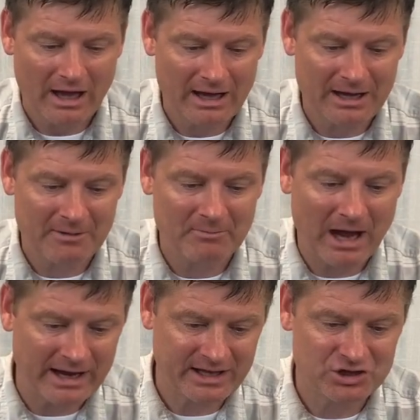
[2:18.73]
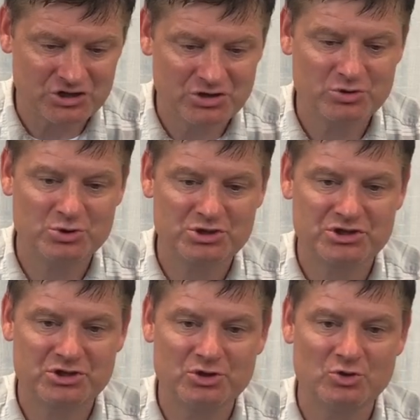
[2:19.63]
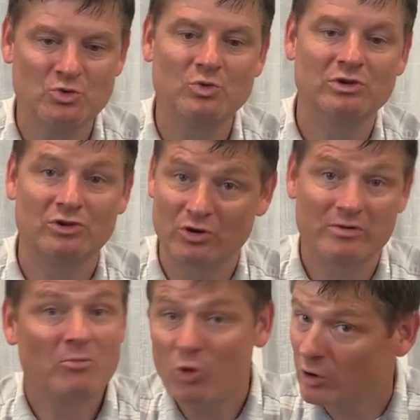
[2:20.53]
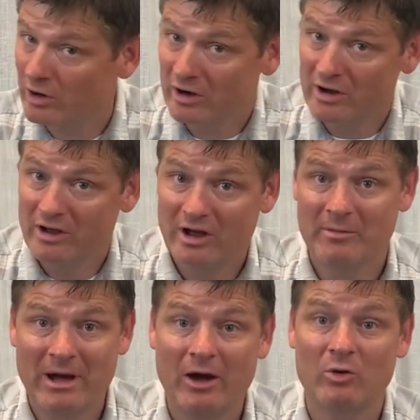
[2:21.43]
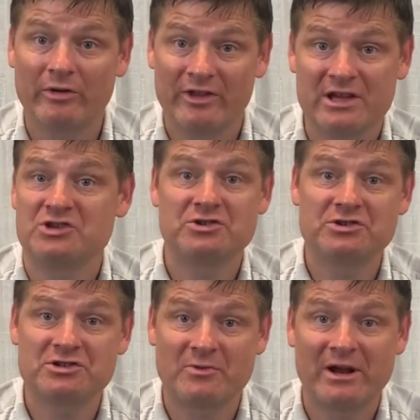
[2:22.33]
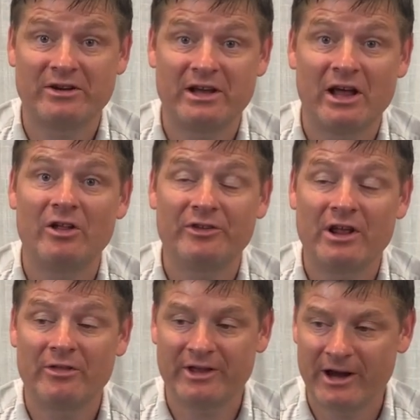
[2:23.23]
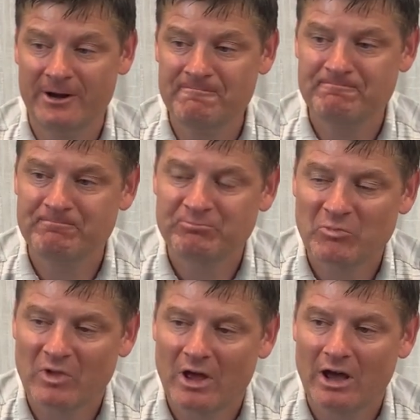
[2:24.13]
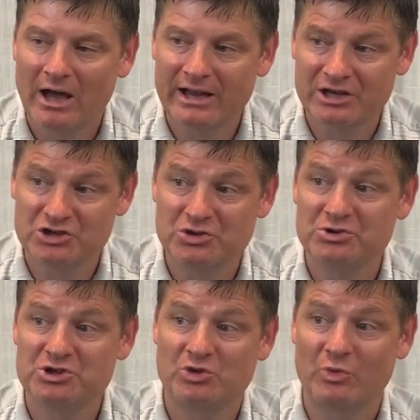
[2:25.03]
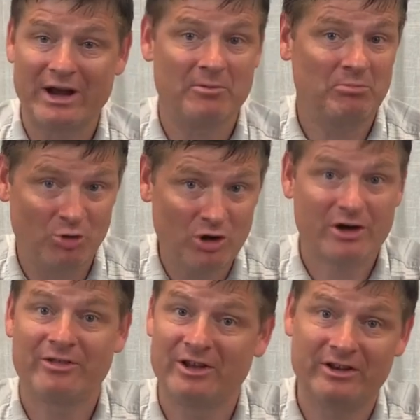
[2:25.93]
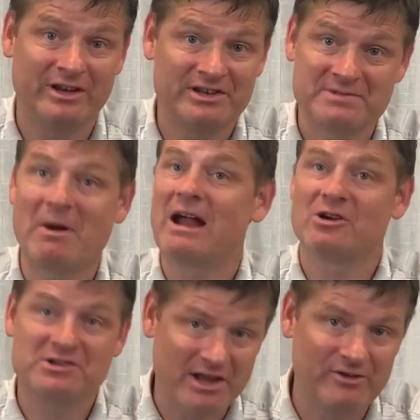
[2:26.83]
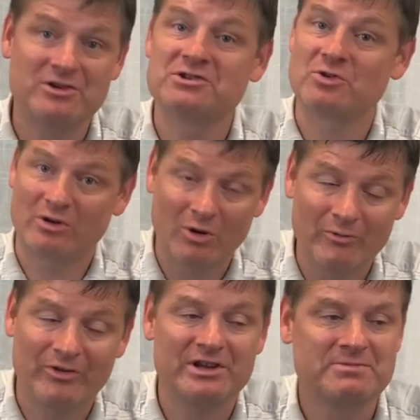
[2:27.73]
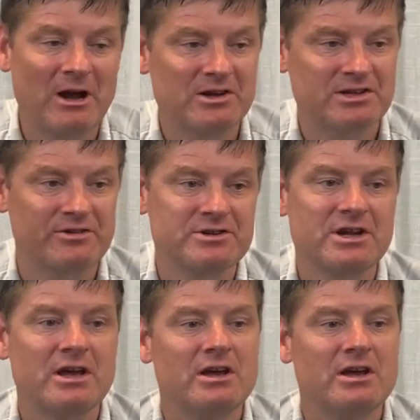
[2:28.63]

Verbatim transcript: Um, I can choose to learn more about the issues surrounding health and healthcare. I can choose to write a book that inspires others or hopefully inspires others.